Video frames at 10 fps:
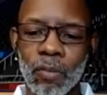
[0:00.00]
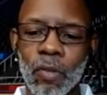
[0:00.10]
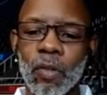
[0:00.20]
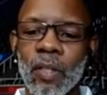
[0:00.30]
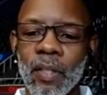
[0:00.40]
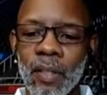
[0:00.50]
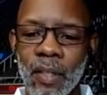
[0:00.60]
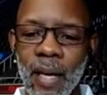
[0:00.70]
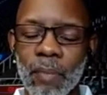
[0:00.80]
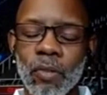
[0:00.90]
absolutely,
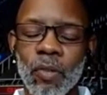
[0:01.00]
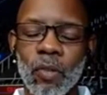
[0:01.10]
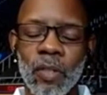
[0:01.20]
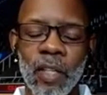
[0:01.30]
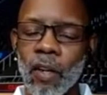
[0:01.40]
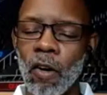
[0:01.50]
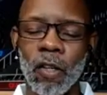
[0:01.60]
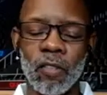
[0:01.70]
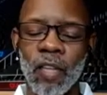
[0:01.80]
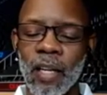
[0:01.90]
absolutely. They're all
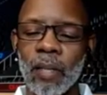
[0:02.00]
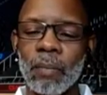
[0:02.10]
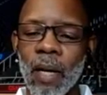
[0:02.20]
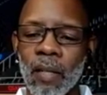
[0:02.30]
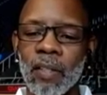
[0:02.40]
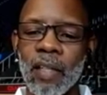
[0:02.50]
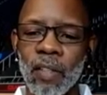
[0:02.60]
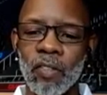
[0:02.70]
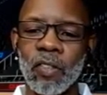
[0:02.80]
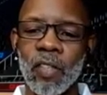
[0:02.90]
excited about it. Yes,